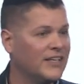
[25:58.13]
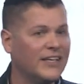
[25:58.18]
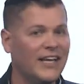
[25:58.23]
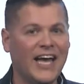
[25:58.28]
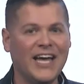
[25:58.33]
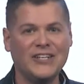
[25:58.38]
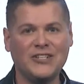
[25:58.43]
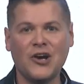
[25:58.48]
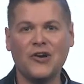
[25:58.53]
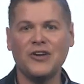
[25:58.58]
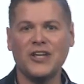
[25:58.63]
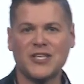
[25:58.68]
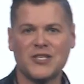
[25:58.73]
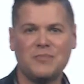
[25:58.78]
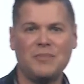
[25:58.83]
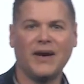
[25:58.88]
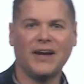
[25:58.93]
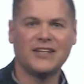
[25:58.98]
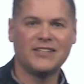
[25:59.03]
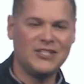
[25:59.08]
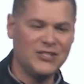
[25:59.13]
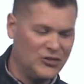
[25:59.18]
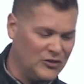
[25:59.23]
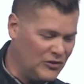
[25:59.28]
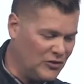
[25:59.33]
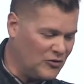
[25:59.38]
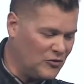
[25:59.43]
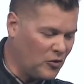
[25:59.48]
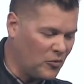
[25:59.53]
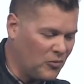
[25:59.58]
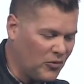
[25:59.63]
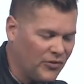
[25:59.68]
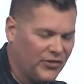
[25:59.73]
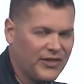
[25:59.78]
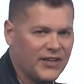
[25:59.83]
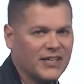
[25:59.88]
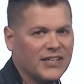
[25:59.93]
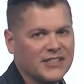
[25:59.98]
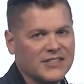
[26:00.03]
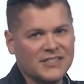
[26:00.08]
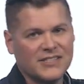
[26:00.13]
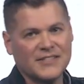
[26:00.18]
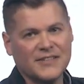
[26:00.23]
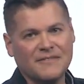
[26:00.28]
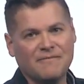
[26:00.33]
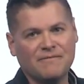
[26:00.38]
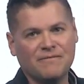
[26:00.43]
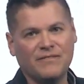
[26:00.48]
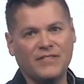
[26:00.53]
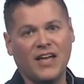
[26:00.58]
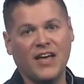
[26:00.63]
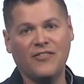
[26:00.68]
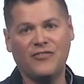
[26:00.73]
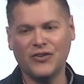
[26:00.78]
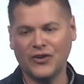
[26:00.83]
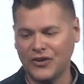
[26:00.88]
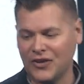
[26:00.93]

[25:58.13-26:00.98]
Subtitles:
hey, don't expect to do the normal things if you're